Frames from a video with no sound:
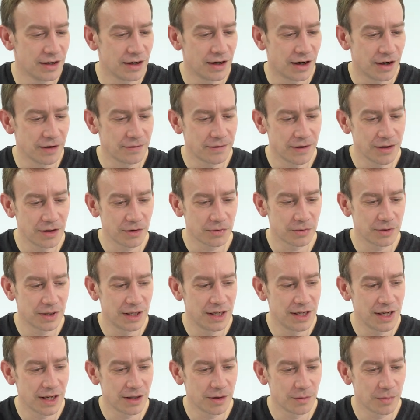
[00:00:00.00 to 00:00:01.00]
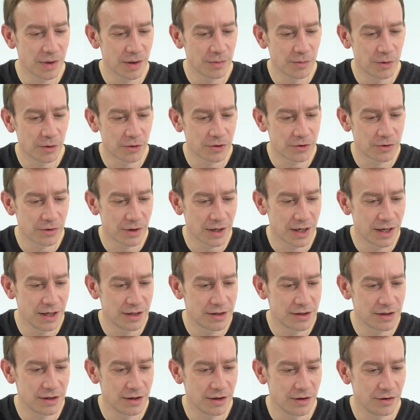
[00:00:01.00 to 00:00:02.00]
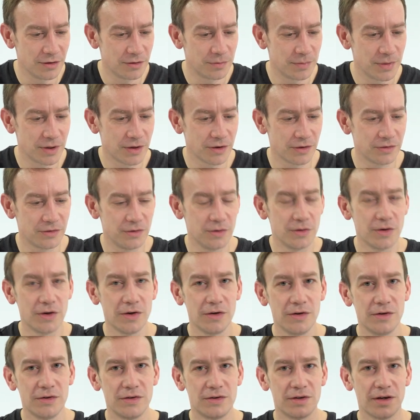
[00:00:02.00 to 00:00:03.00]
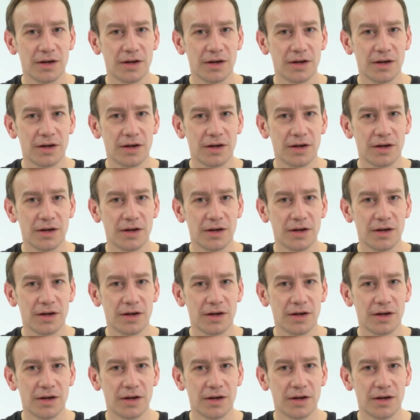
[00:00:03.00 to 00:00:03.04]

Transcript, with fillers: I found this one a little bit more tricky to use because you couldn't